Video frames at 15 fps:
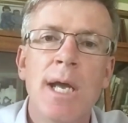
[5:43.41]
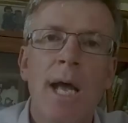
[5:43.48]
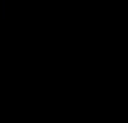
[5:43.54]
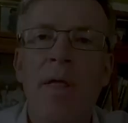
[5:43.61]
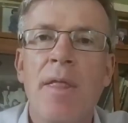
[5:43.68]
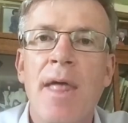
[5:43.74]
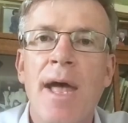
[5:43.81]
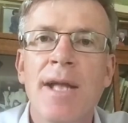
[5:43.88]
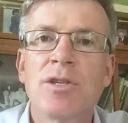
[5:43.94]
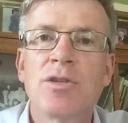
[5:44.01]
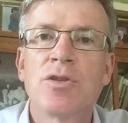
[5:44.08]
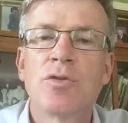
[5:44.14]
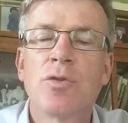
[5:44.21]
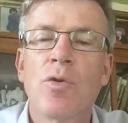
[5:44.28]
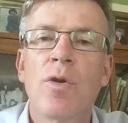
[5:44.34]
That
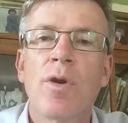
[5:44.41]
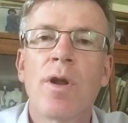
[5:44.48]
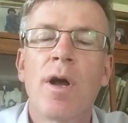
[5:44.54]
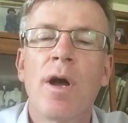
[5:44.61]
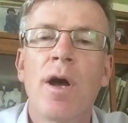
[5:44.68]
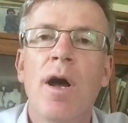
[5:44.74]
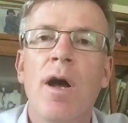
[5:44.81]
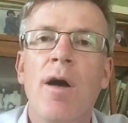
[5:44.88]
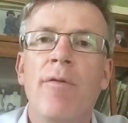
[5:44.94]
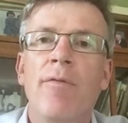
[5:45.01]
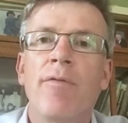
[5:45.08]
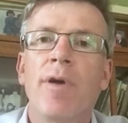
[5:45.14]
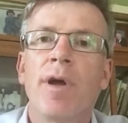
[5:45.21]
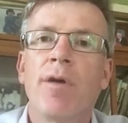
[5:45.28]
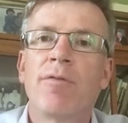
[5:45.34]
sort of
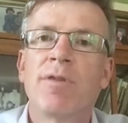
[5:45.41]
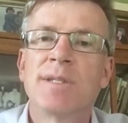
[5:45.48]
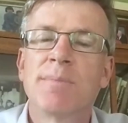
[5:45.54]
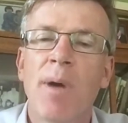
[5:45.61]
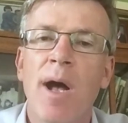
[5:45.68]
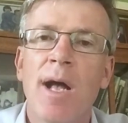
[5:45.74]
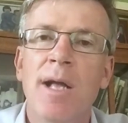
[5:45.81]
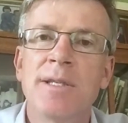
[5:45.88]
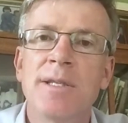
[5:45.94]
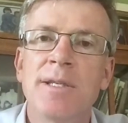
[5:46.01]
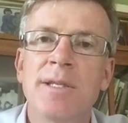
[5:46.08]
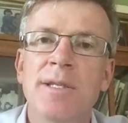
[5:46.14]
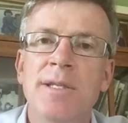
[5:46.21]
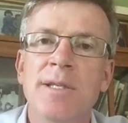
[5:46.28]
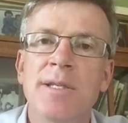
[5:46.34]
a response,
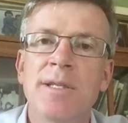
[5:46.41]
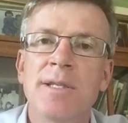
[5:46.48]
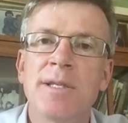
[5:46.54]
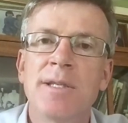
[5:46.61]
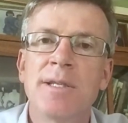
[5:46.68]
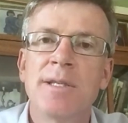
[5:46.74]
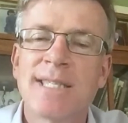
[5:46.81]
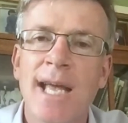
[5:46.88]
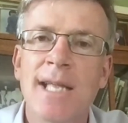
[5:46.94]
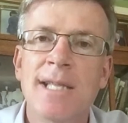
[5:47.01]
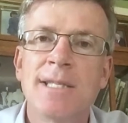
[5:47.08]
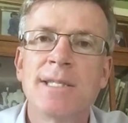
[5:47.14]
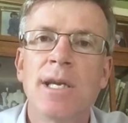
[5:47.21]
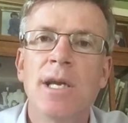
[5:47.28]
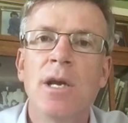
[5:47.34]
I think, makes a lot of
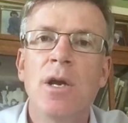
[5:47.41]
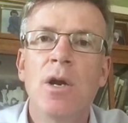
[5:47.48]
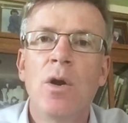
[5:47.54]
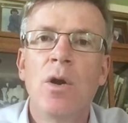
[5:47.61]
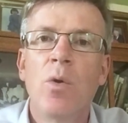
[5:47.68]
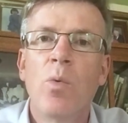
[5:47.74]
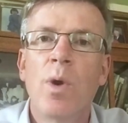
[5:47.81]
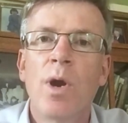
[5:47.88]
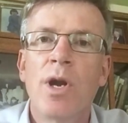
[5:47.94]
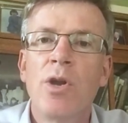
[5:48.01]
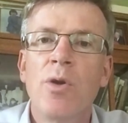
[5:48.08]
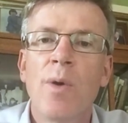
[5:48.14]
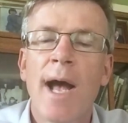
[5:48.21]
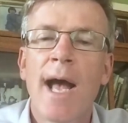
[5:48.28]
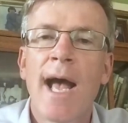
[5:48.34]
sense, where
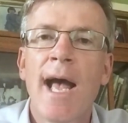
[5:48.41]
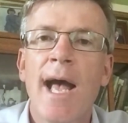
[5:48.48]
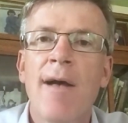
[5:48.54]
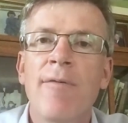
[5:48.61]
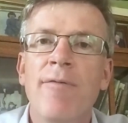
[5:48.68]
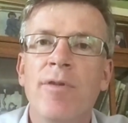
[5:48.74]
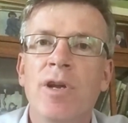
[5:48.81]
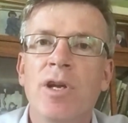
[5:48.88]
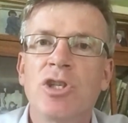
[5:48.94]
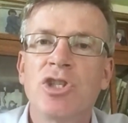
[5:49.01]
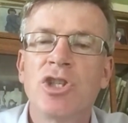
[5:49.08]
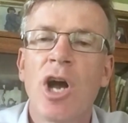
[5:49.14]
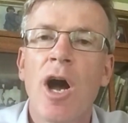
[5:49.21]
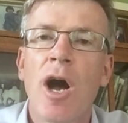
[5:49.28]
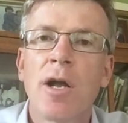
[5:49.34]
you have a
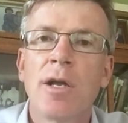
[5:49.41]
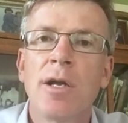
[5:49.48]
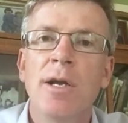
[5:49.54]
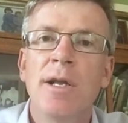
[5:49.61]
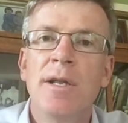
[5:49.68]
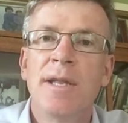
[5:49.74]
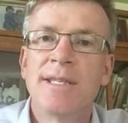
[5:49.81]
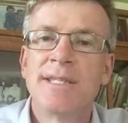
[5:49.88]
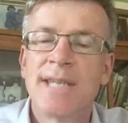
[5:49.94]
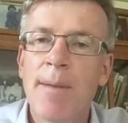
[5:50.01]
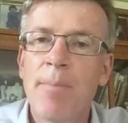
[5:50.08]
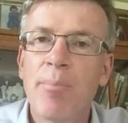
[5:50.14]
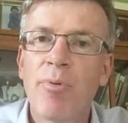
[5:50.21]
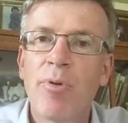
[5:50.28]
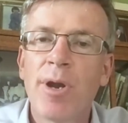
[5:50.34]
shock that's
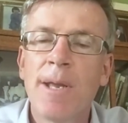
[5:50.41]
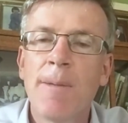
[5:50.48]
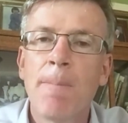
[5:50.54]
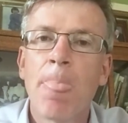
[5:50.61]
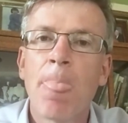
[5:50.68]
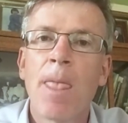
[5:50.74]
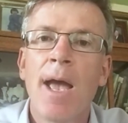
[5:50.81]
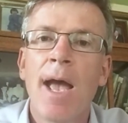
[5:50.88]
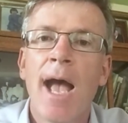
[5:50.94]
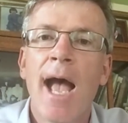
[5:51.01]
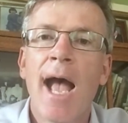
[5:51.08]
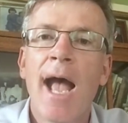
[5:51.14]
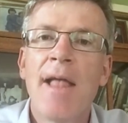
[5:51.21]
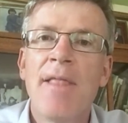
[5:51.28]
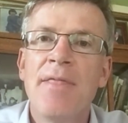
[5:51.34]
temporary
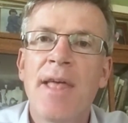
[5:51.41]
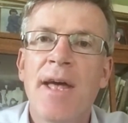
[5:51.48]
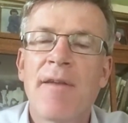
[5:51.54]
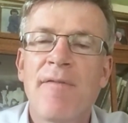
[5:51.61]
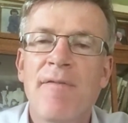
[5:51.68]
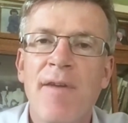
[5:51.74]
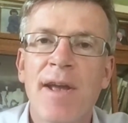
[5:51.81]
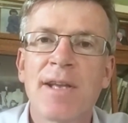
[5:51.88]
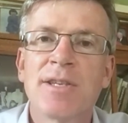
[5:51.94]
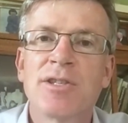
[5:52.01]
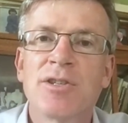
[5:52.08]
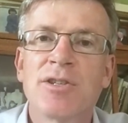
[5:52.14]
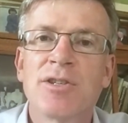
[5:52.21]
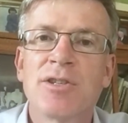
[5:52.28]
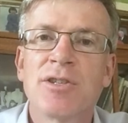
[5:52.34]
and that affects
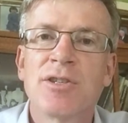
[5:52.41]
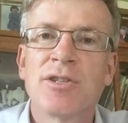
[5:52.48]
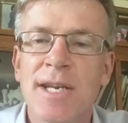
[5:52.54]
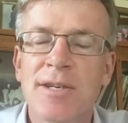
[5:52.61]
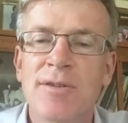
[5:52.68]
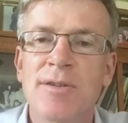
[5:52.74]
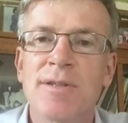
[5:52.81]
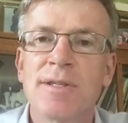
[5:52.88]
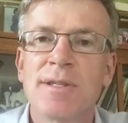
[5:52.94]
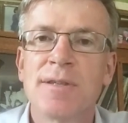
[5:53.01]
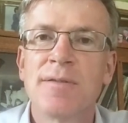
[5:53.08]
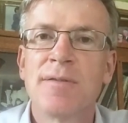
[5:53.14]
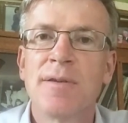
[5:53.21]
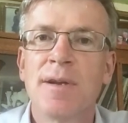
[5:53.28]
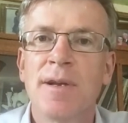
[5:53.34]
certain sectors
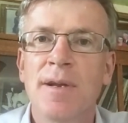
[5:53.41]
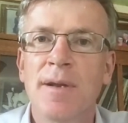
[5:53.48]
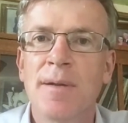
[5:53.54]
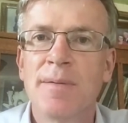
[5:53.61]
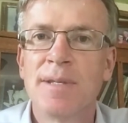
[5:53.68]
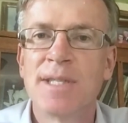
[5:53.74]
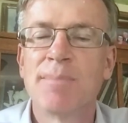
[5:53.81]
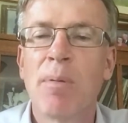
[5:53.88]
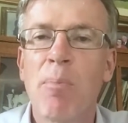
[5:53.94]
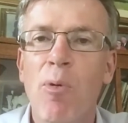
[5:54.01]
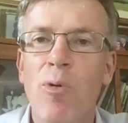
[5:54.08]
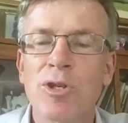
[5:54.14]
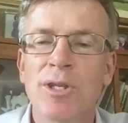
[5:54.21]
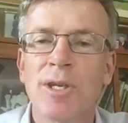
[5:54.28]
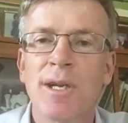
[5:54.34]

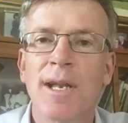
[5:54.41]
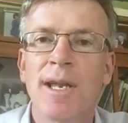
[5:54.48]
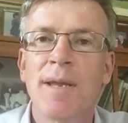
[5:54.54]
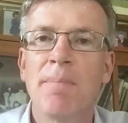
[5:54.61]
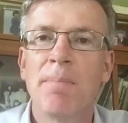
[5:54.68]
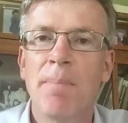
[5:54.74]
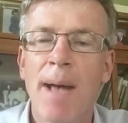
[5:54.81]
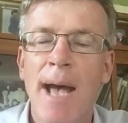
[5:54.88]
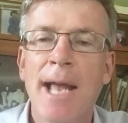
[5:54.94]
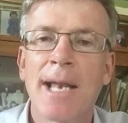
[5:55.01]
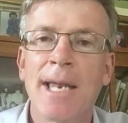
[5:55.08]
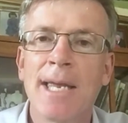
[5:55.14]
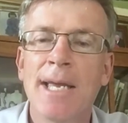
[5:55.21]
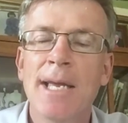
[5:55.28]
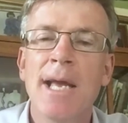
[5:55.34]
disproportionately
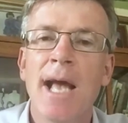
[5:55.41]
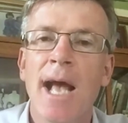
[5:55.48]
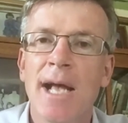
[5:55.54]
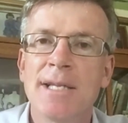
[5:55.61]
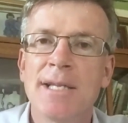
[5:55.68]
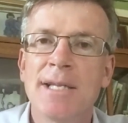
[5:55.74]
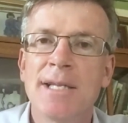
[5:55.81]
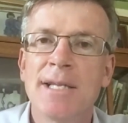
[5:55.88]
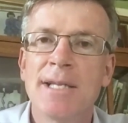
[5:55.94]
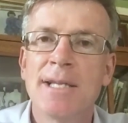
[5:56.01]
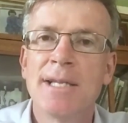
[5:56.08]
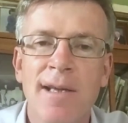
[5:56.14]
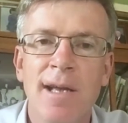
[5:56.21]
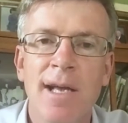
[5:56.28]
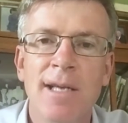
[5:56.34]
badly, as I